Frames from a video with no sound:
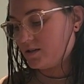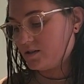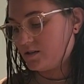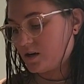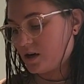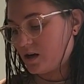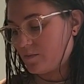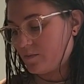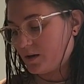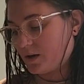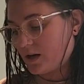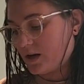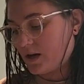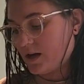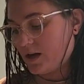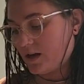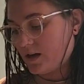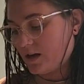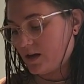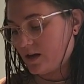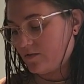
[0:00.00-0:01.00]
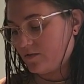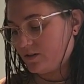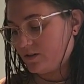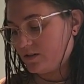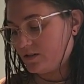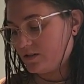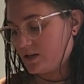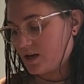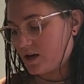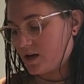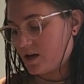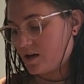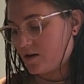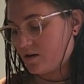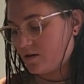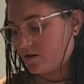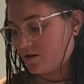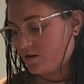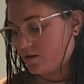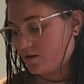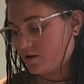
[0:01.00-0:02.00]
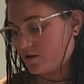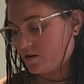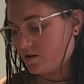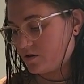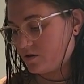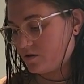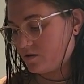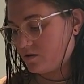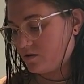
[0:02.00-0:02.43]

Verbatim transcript: stopping. I hate having to tie on yarn.